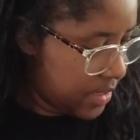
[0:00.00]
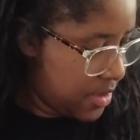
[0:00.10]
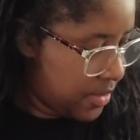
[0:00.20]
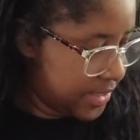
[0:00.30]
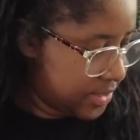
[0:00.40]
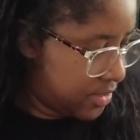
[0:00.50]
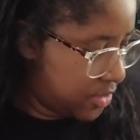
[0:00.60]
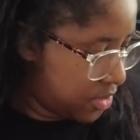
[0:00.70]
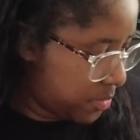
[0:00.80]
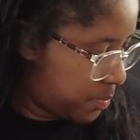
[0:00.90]
Okay, so
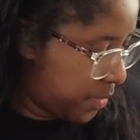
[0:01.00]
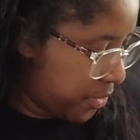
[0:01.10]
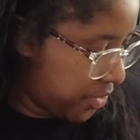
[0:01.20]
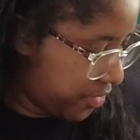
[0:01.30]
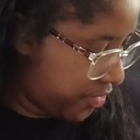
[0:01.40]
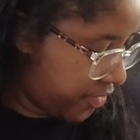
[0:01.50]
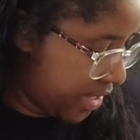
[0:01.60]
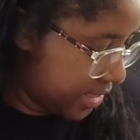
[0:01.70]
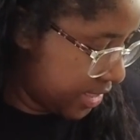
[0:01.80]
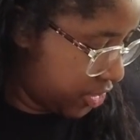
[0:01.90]
those both
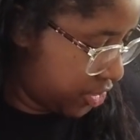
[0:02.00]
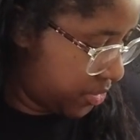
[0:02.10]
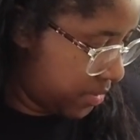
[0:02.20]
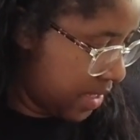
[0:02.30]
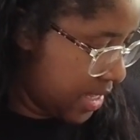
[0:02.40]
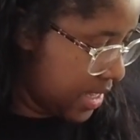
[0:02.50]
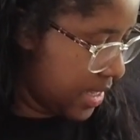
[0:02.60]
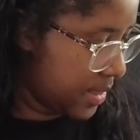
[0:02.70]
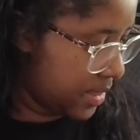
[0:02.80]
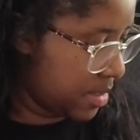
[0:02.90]
fit into
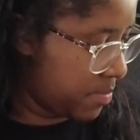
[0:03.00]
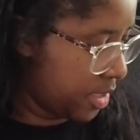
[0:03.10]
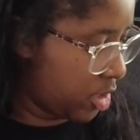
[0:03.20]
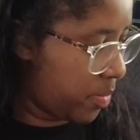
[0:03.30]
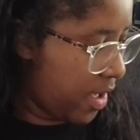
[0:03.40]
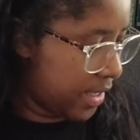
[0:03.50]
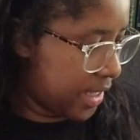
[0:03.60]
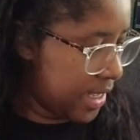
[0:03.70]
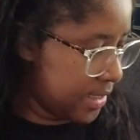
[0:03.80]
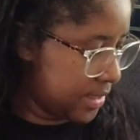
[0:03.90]
the middle
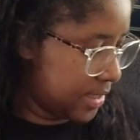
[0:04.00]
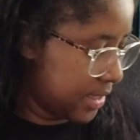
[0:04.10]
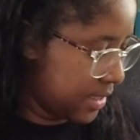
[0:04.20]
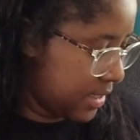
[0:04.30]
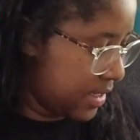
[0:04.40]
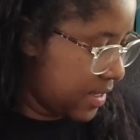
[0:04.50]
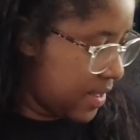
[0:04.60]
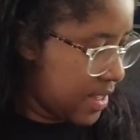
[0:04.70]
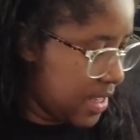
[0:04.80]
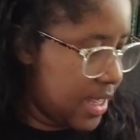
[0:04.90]
pocket.
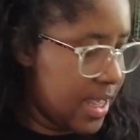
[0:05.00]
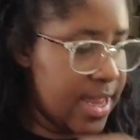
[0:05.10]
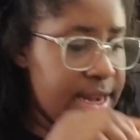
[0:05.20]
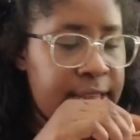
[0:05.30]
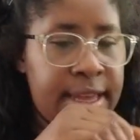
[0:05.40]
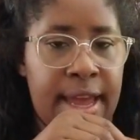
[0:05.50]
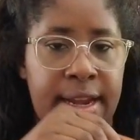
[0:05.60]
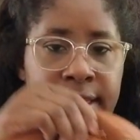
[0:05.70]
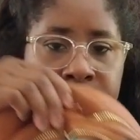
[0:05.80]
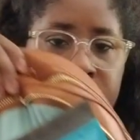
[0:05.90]
And again,
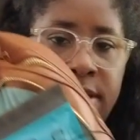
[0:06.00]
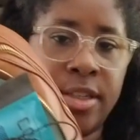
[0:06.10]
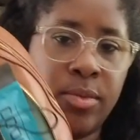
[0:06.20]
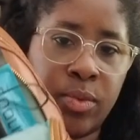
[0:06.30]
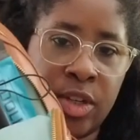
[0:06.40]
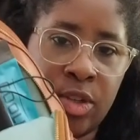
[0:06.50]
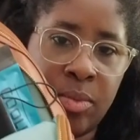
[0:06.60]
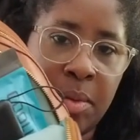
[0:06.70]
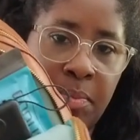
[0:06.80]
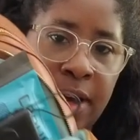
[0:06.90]
there's still
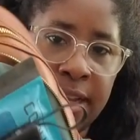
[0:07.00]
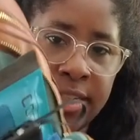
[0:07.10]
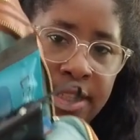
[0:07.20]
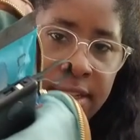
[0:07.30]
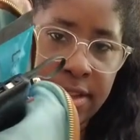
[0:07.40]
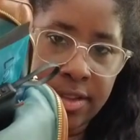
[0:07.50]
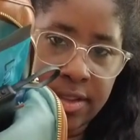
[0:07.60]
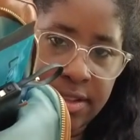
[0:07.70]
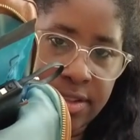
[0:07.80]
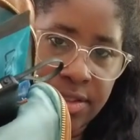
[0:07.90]
room, but
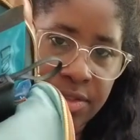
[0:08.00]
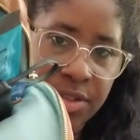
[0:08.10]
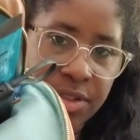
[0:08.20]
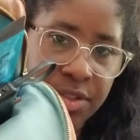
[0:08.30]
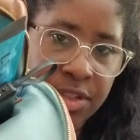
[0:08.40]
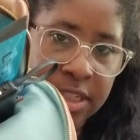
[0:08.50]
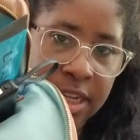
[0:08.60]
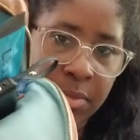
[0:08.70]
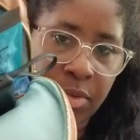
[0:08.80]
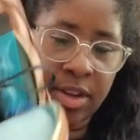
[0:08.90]
she's
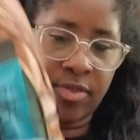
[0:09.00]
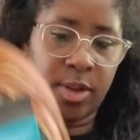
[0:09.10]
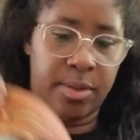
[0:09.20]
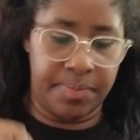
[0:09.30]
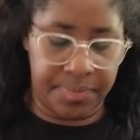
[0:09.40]
getting pretty full.